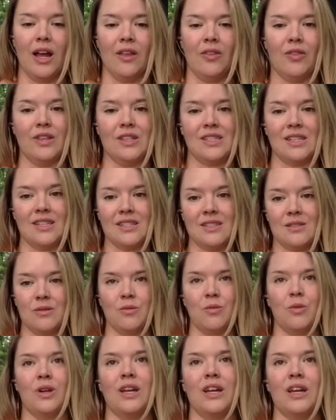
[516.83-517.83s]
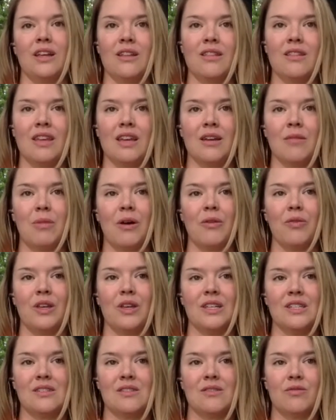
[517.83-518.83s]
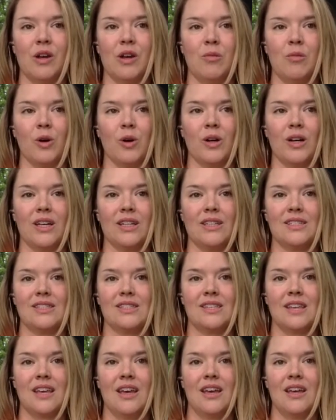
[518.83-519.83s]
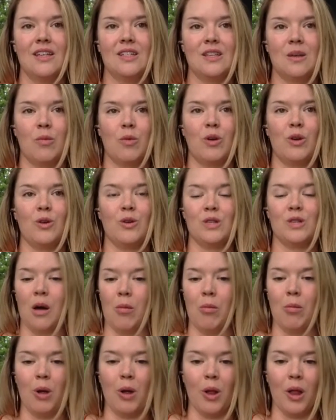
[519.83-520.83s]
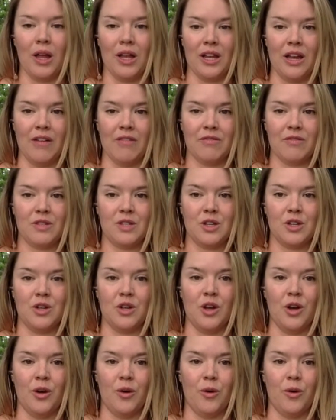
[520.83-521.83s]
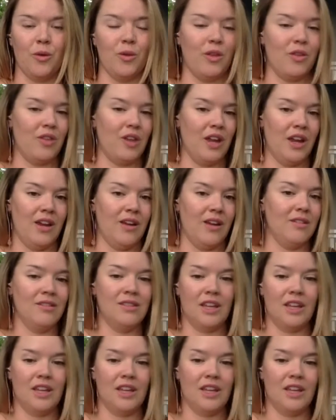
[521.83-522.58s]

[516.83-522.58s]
And this is when I think about this framework, it's someone who's humble enough to know that they